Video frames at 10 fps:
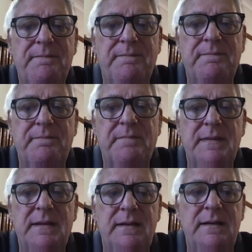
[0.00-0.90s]

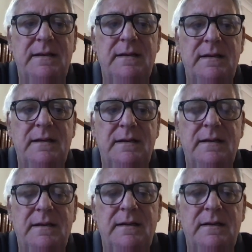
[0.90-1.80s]

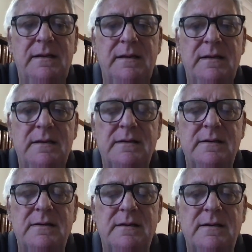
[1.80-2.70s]

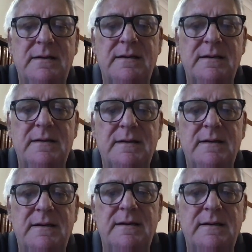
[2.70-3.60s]

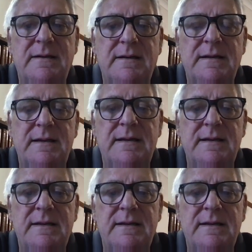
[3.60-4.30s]
Nothing is said.